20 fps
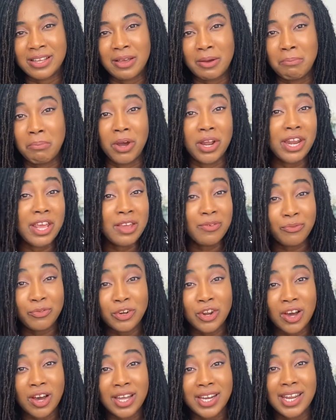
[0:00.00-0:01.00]
But if
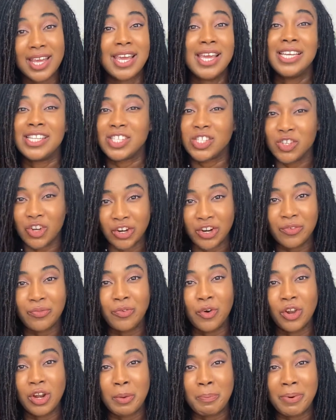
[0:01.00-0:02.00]
not, it's gonna
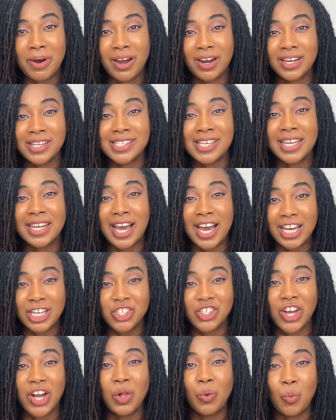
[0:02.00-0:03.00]
fall apart and
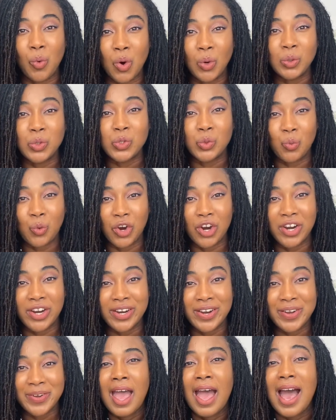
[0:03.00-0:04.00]
Agile won't
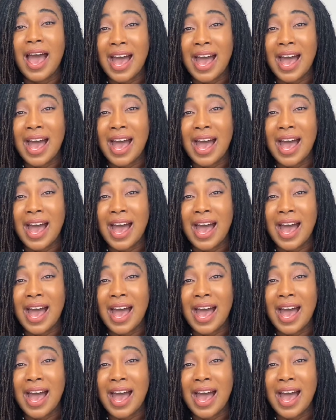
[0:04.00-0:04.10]
work.